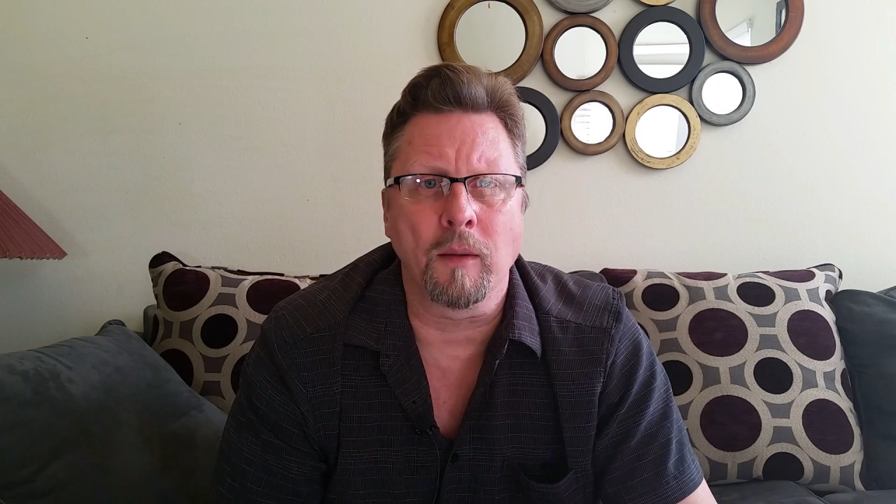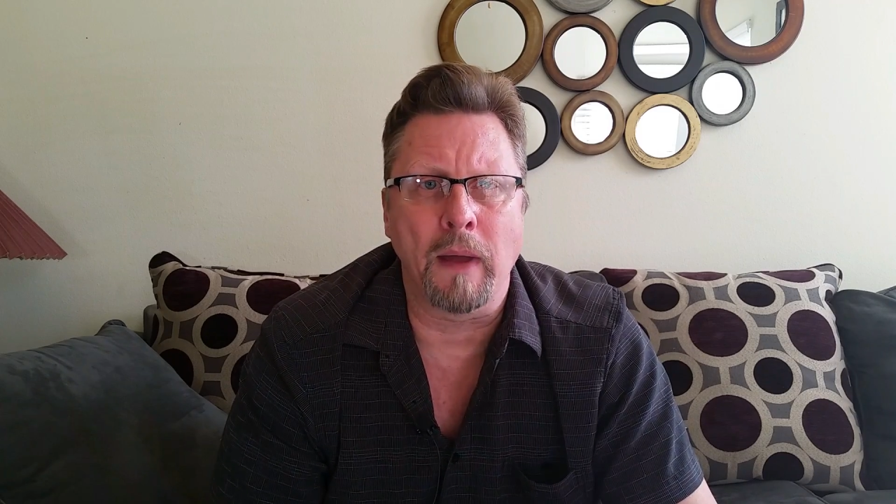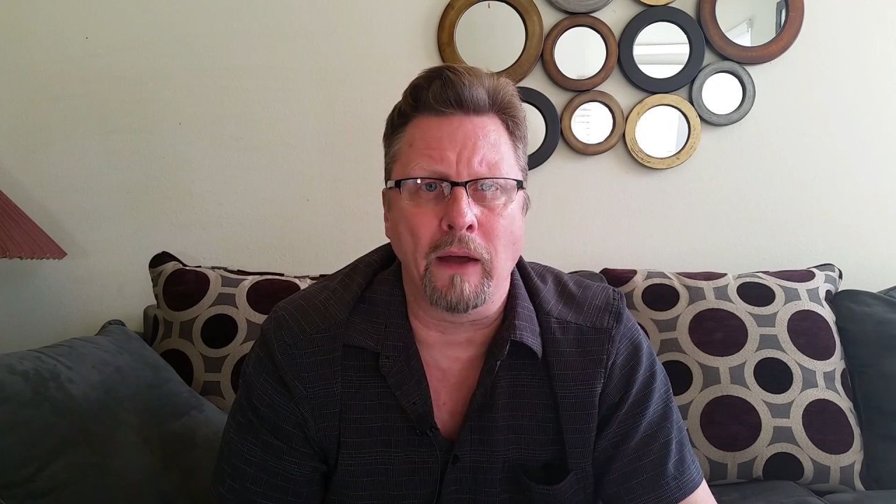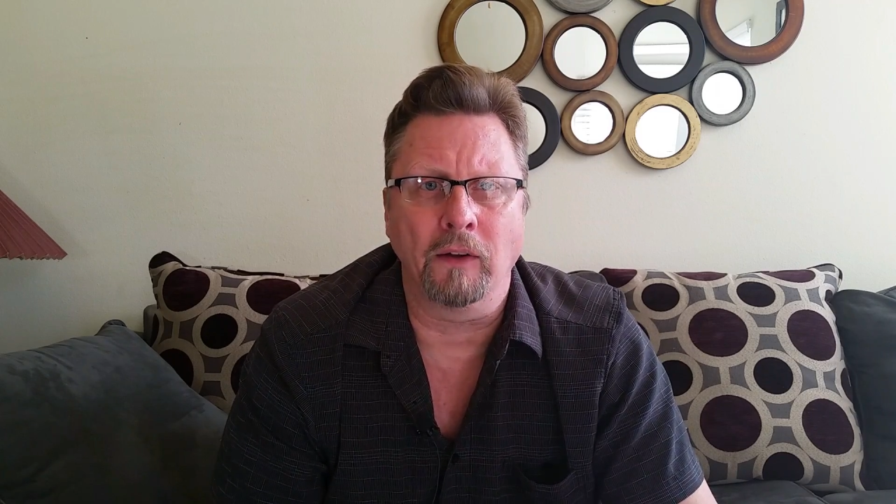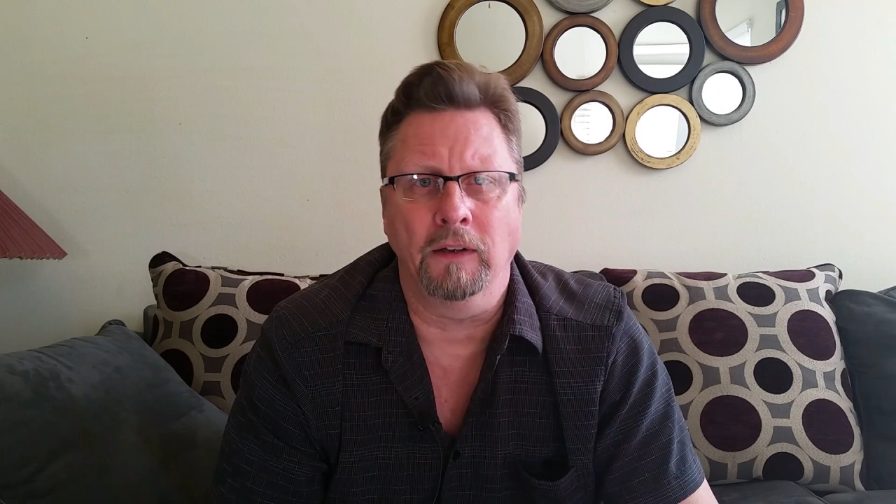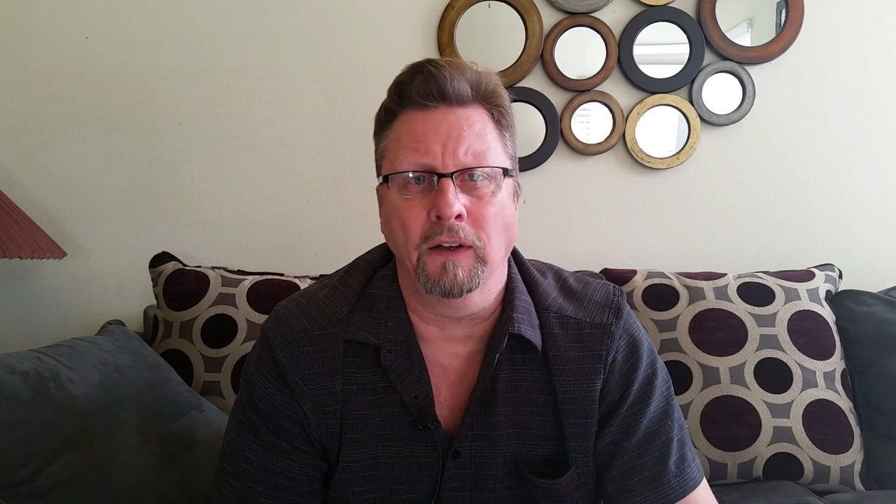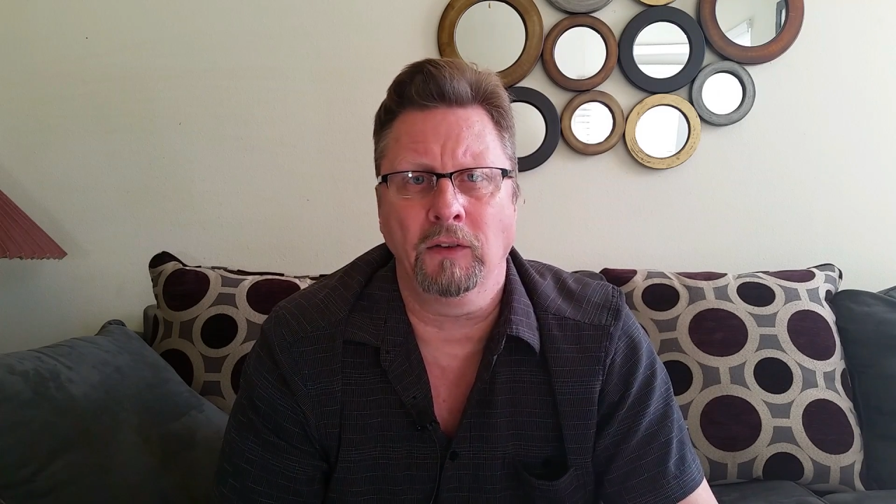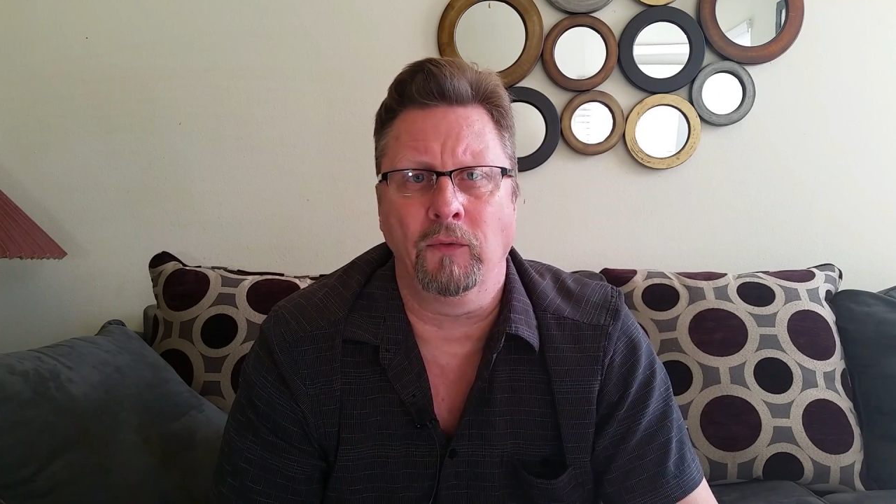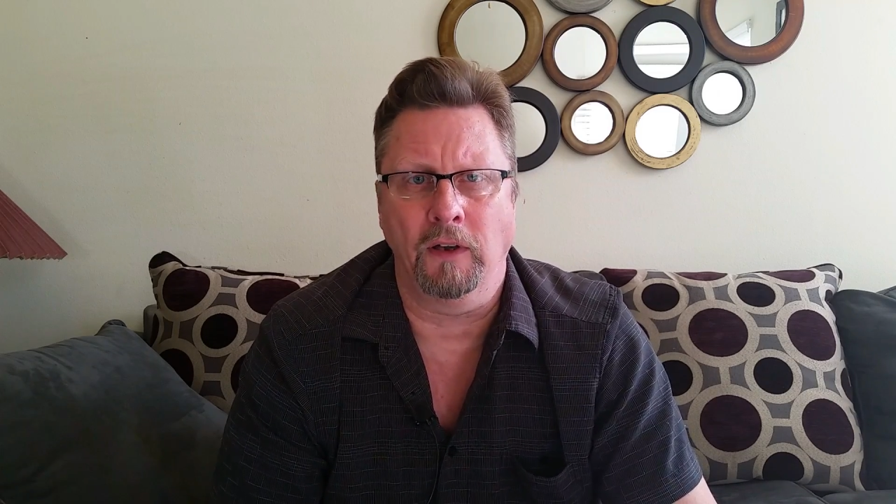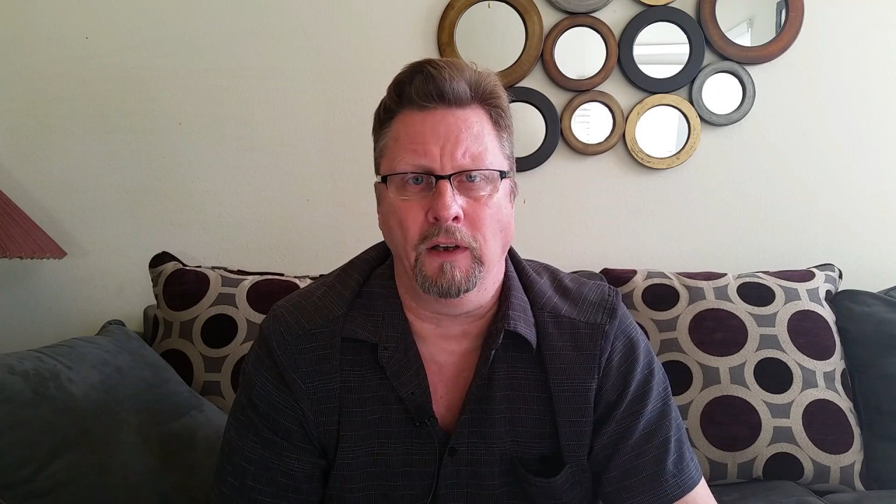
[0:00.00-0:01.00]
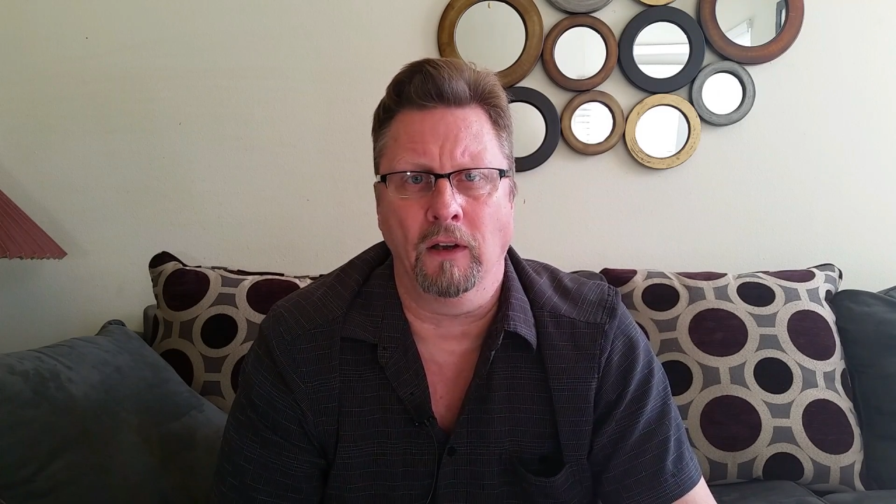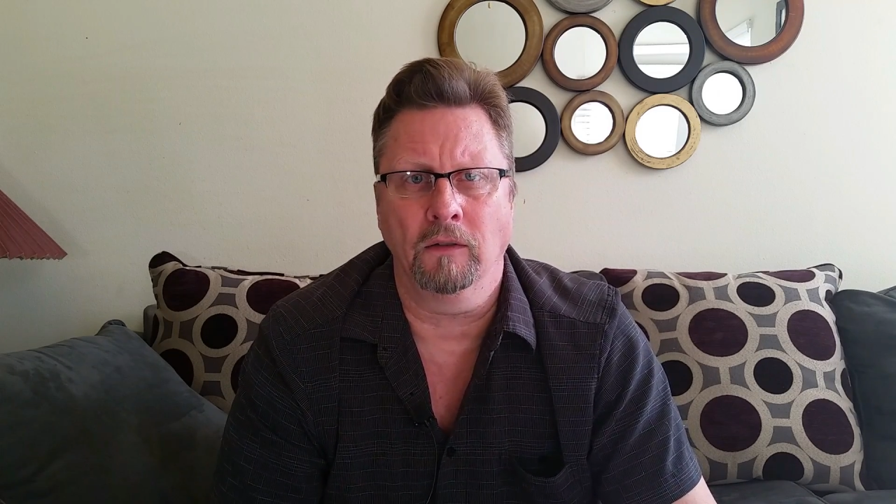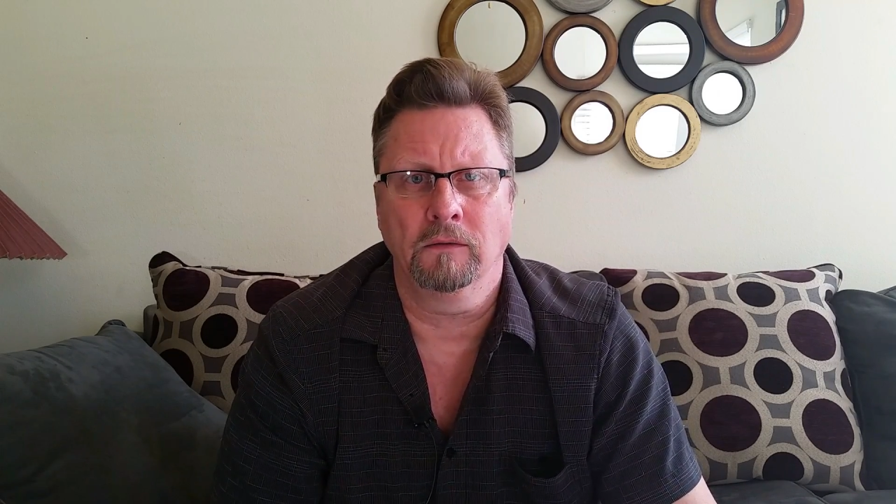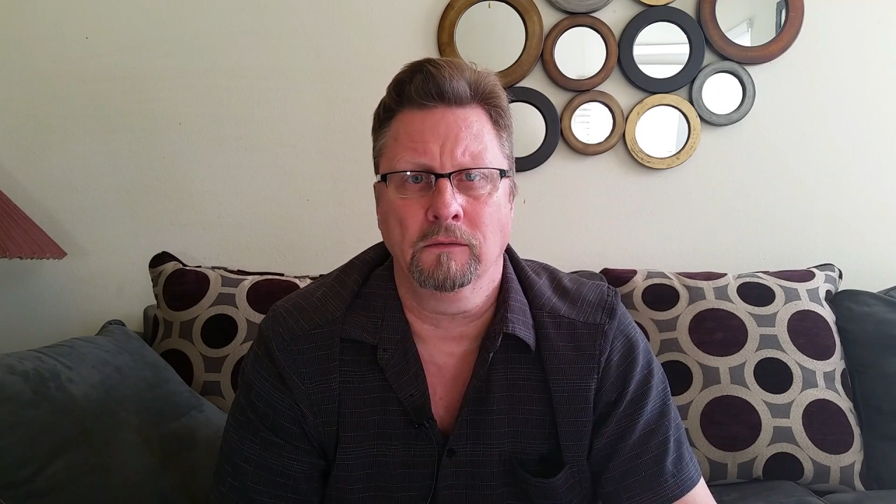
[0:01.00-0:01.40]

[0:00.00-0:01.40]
about in this video.